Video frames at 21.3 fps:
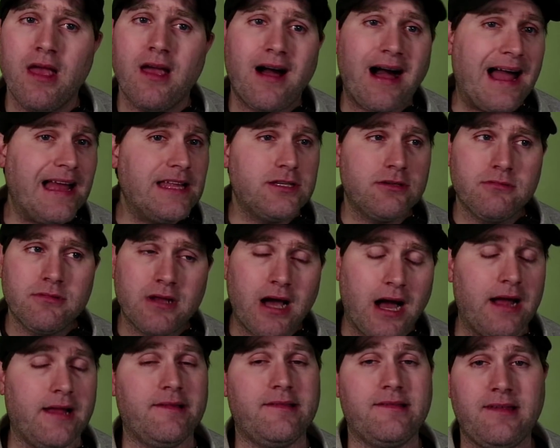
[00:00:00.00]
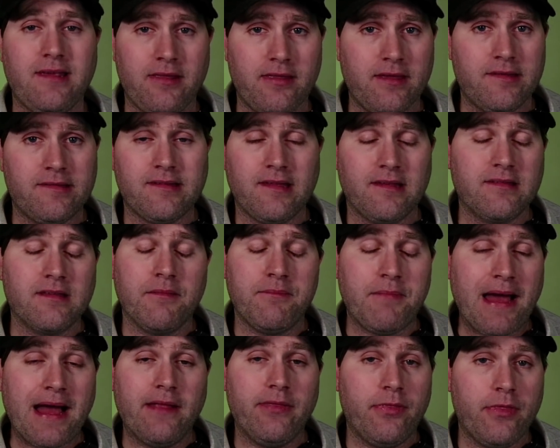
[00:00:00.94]
I do not see this as a
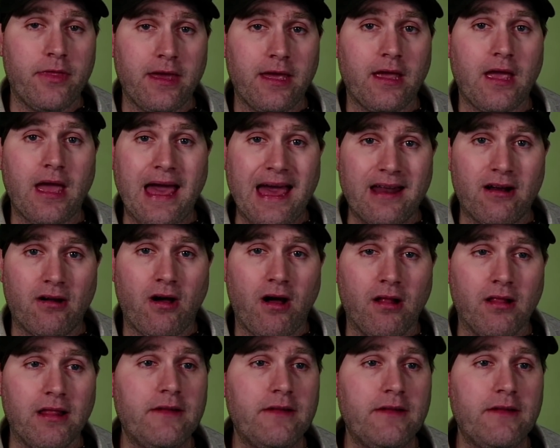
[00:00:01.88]
bad thing at all.